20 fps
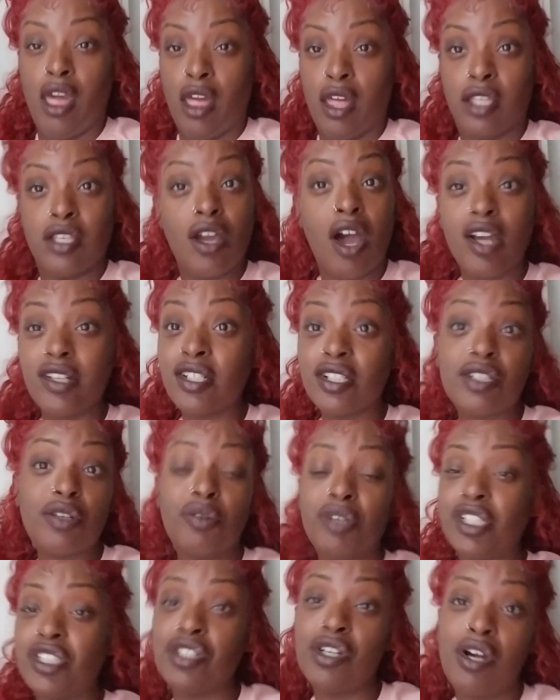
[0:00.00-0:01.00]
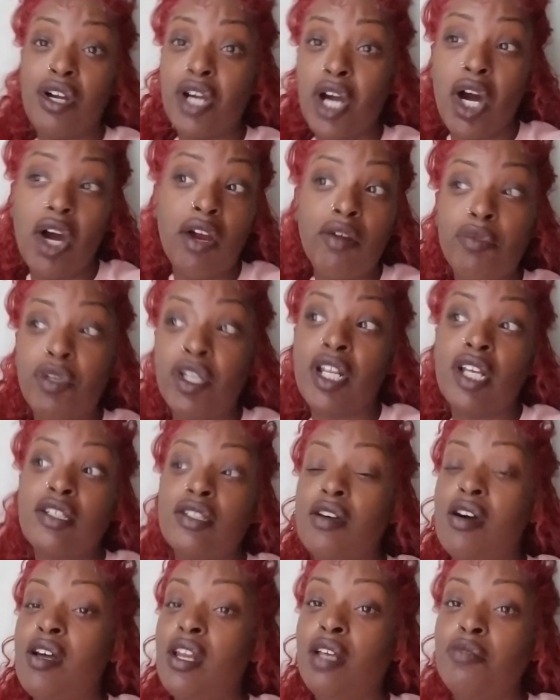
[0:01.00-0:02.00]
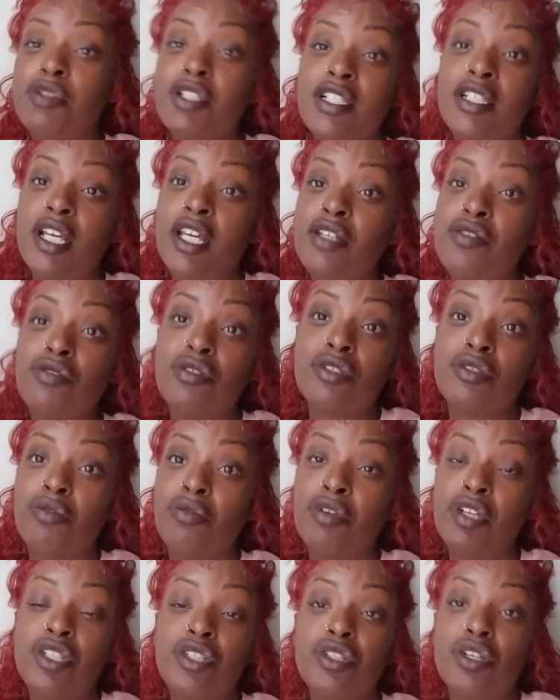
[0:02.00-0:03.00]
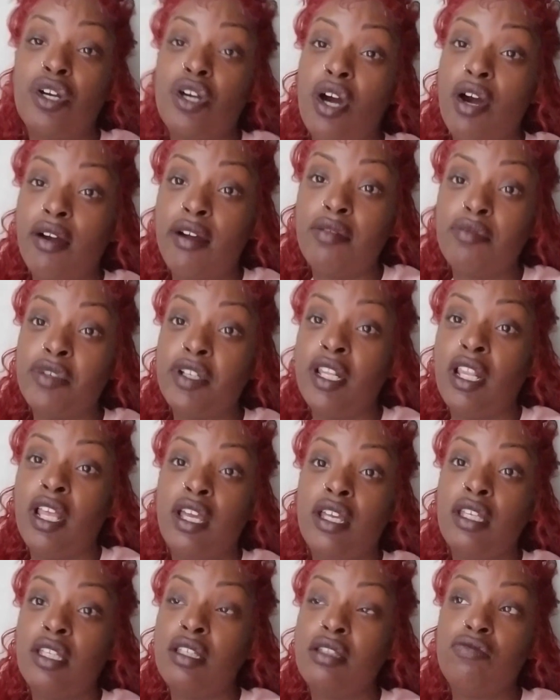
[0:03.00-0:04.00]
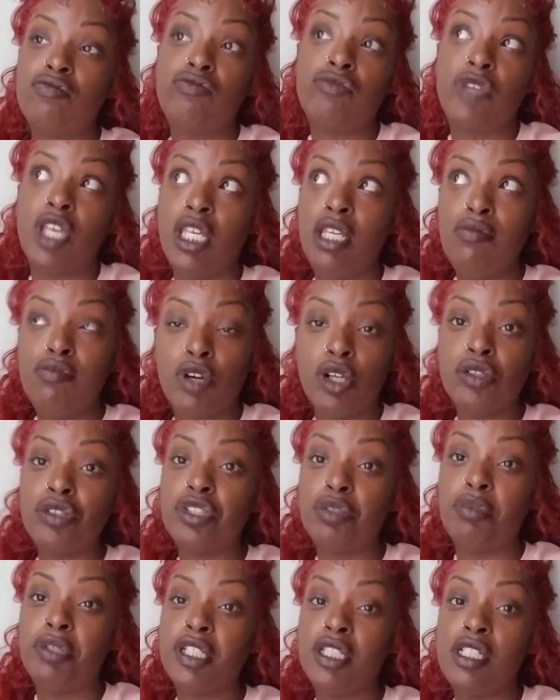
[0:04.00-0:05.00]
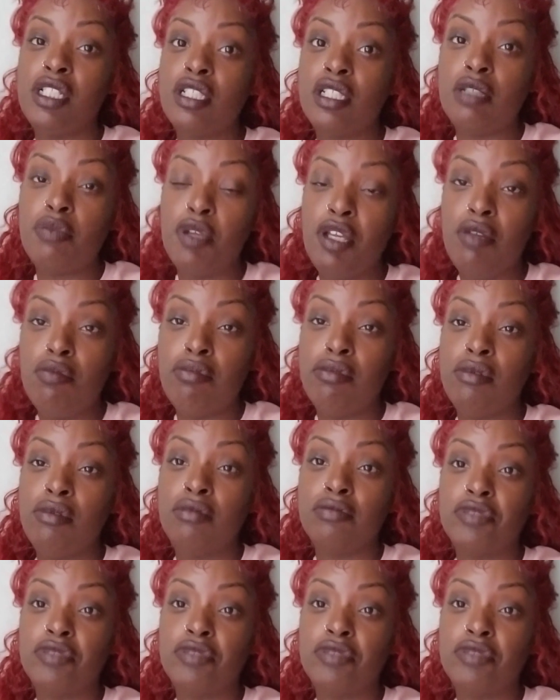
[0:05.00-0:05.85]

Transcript: y'all just gonna get your karma. That's all I'm gonna say. You just gonna get your karma. Like keep worshiping these people,